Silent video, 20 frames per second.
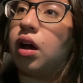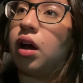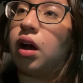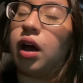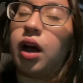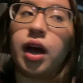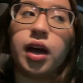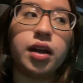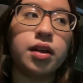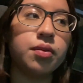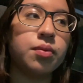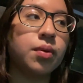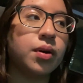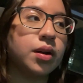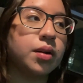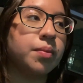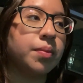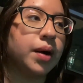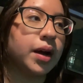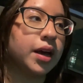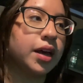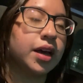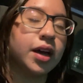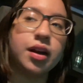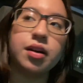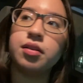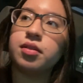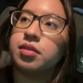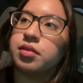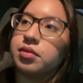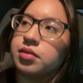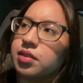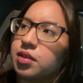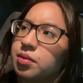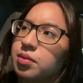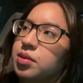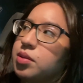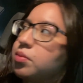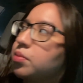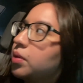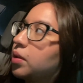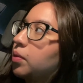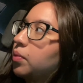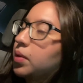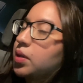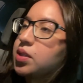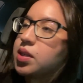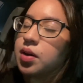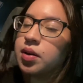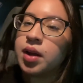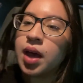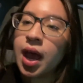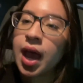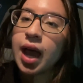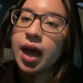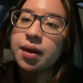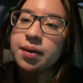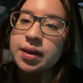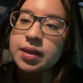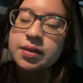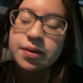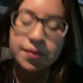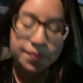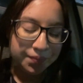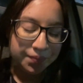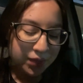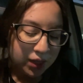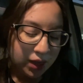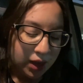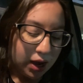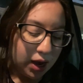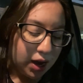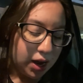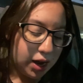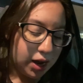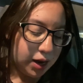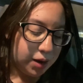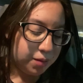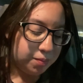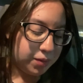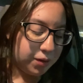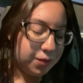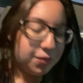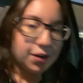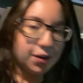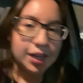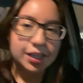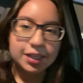I didn't want to buy it. I don't know. There was a really weird sound. Anyways, um, before I